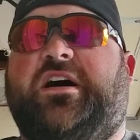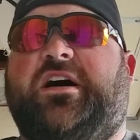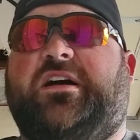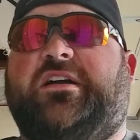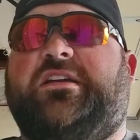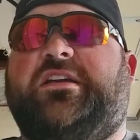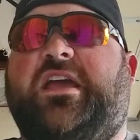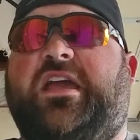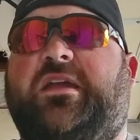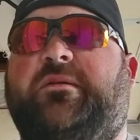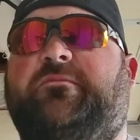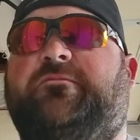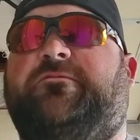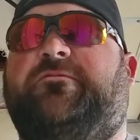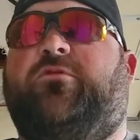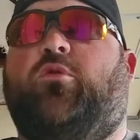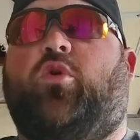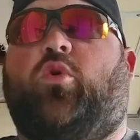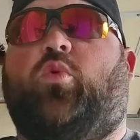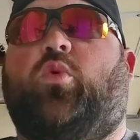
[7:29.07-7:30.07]
came
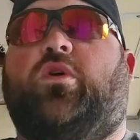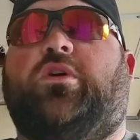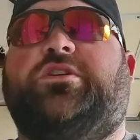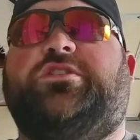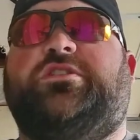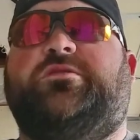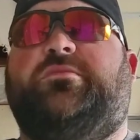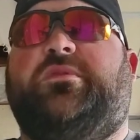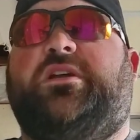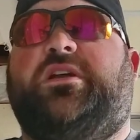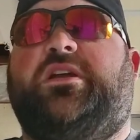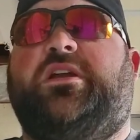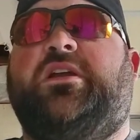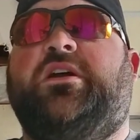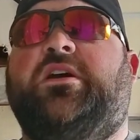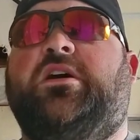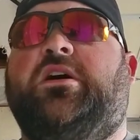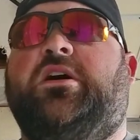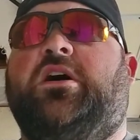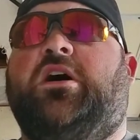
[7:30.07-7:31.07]
forward to me
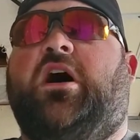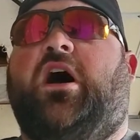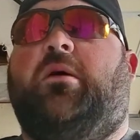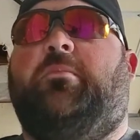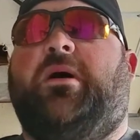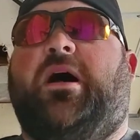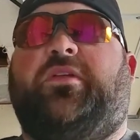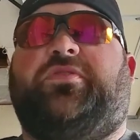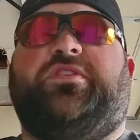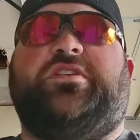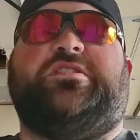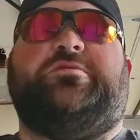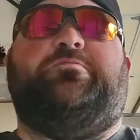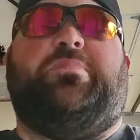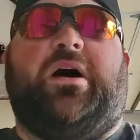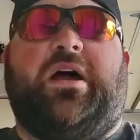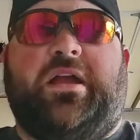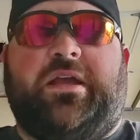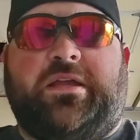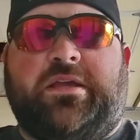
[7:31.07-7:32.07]
about this
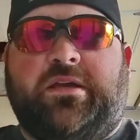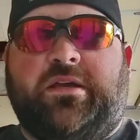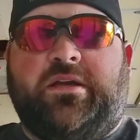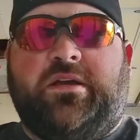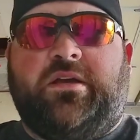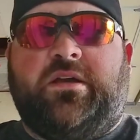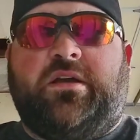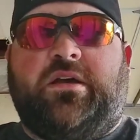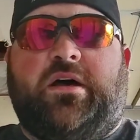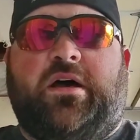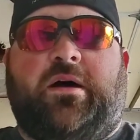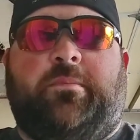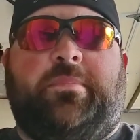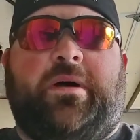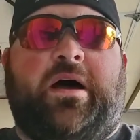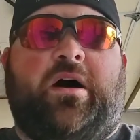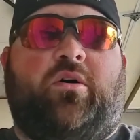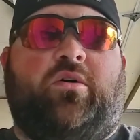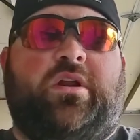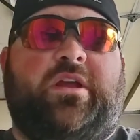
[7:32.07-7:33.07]
bike,
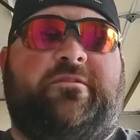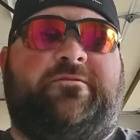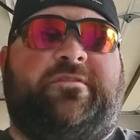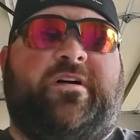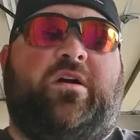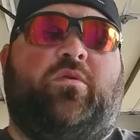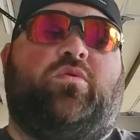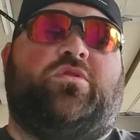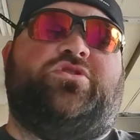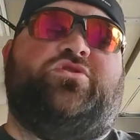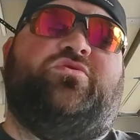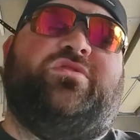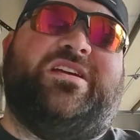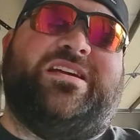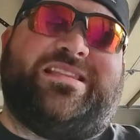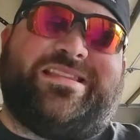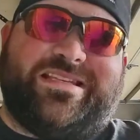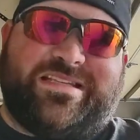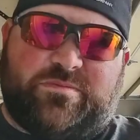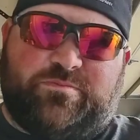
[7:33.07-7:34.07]
about if I were to
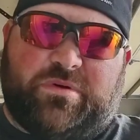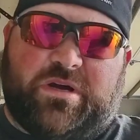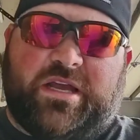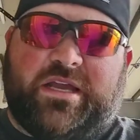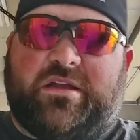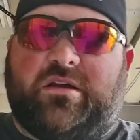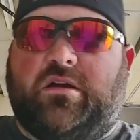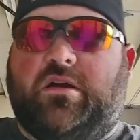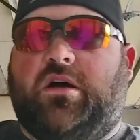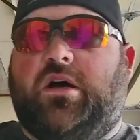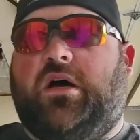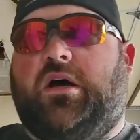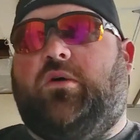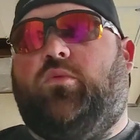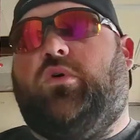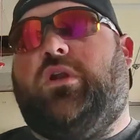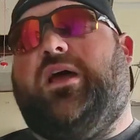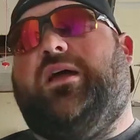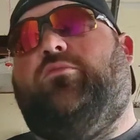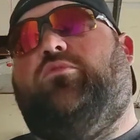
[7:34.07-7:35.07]
get this bike,
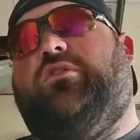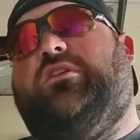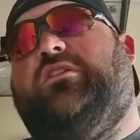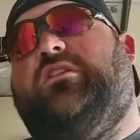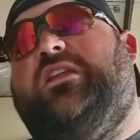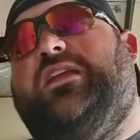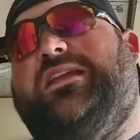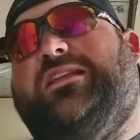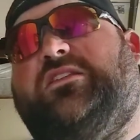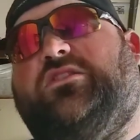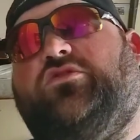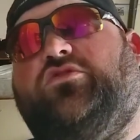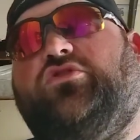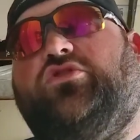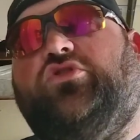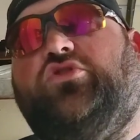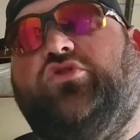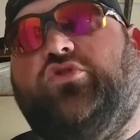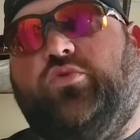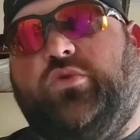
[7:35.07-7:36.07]
what I would need to
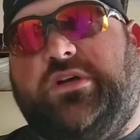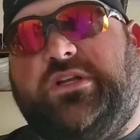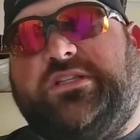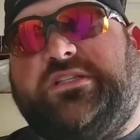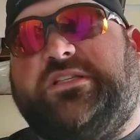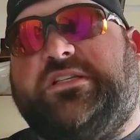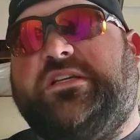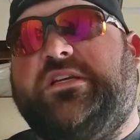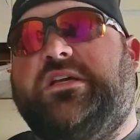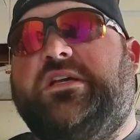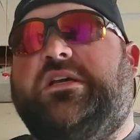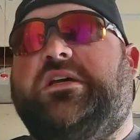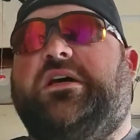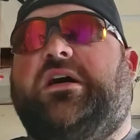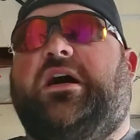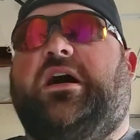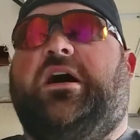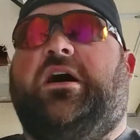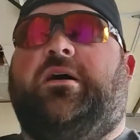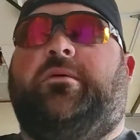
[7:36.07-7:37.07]
do to it,
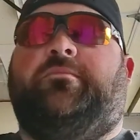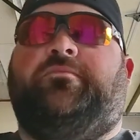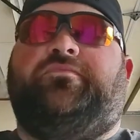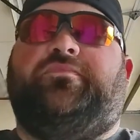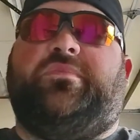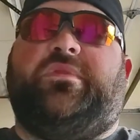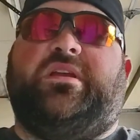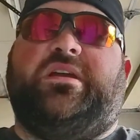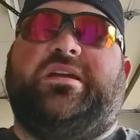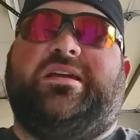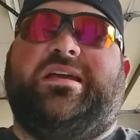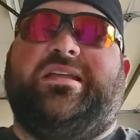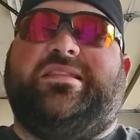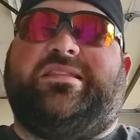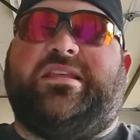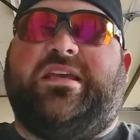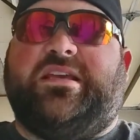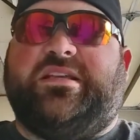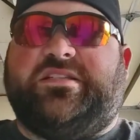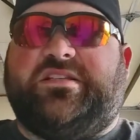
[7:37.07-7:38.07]
and
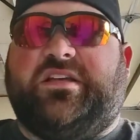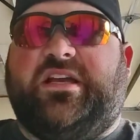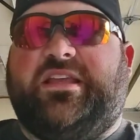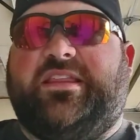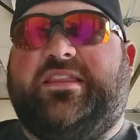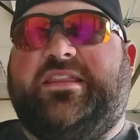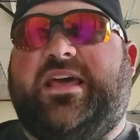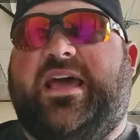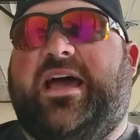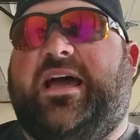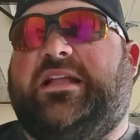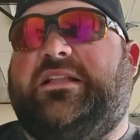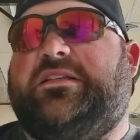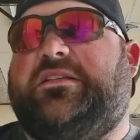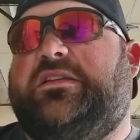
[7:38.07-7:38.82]
things like that.